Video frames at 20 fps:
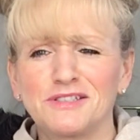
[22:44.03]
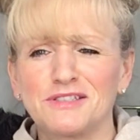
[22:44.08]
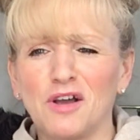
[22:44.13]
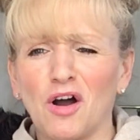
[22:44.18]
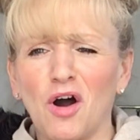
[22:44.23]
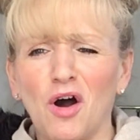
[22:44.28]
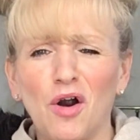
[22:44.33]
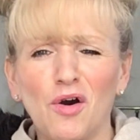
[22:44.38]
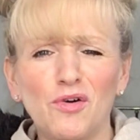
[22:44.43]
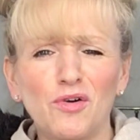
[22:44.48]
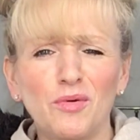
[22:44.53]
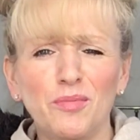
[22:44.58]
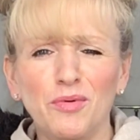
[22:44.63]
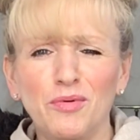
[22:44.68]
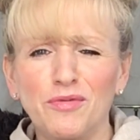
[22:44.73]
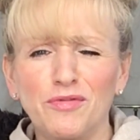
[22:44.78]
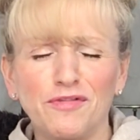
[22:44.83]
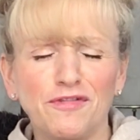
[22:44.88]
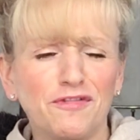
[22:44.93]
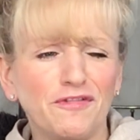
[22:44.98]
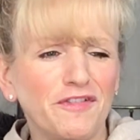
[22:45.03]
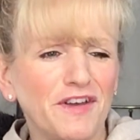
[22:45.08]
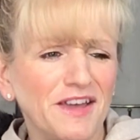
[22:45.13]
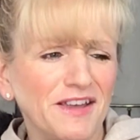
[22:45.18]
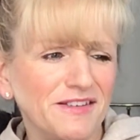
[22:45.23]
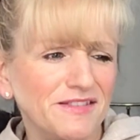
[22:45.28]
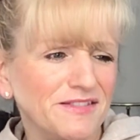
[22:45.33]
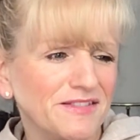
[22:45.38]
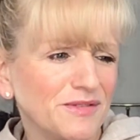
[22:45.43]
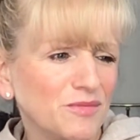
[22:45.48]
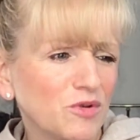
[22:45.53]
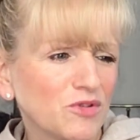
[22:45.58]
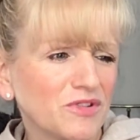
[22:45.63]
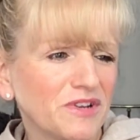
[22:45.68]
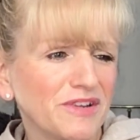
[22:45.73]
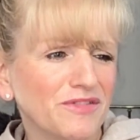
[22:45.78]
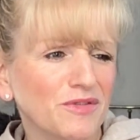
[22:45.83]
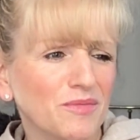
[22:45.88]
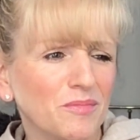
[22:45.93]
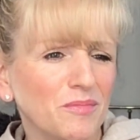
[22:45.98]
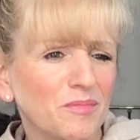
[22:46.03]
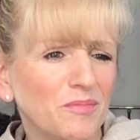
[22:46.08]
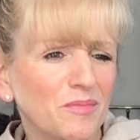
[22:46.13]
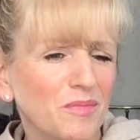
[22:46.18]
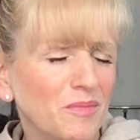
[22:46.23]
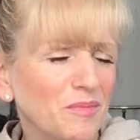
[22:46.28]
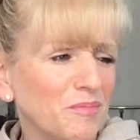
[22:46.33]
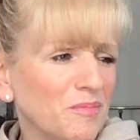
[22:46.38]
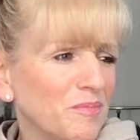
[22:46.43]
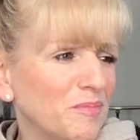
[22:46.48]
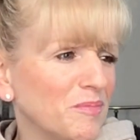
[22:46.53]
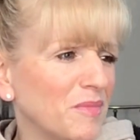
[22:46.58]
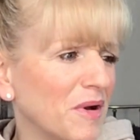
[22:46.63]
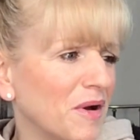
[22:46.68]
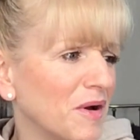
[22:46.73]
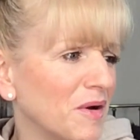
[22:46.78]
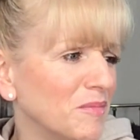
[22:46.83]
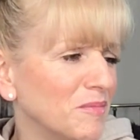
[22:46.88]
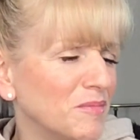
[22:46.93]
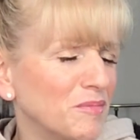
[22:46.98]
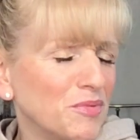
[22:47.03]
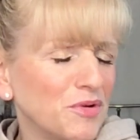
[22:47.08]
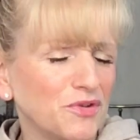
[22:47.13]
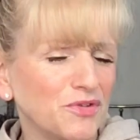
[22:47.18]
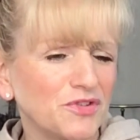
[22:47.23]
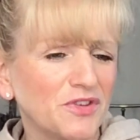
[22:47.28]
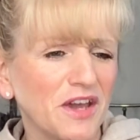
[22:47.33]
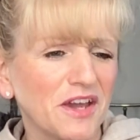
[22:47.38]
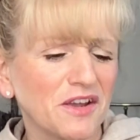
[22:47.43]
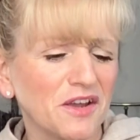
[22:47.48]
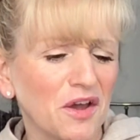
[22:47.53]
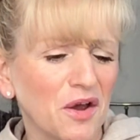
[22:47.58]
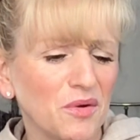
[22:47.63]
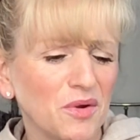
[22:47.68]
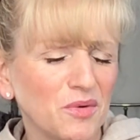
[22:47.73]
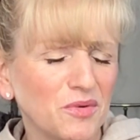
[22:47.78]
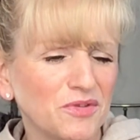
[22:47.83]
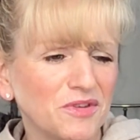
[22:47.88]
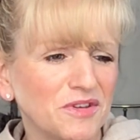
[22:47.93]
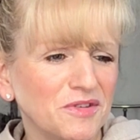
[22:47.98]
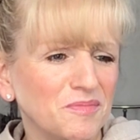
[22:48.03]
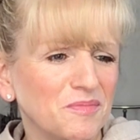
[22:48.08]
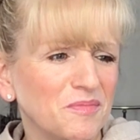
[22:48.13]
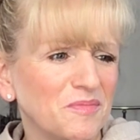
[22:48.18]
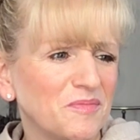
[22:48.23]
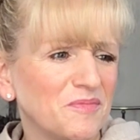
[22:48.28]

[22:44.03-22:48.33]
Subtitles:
horrible fizz. It wasn't even Prosecco. It was this